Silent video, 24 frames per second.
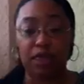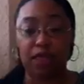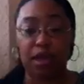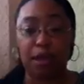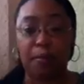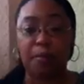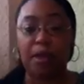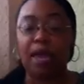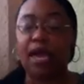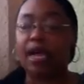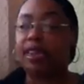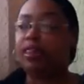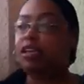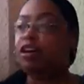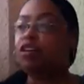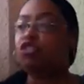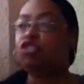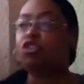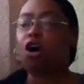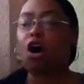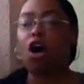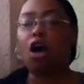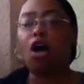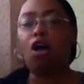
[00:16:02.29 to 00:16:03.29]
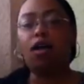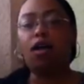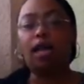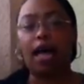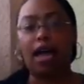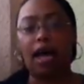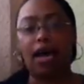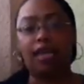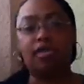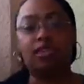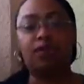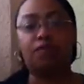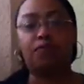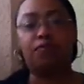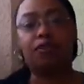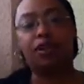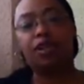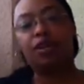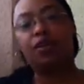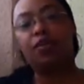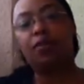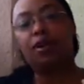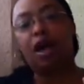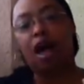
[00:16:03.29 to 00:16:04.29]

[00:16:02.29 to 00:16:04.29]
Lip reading: them. There's all kinds of video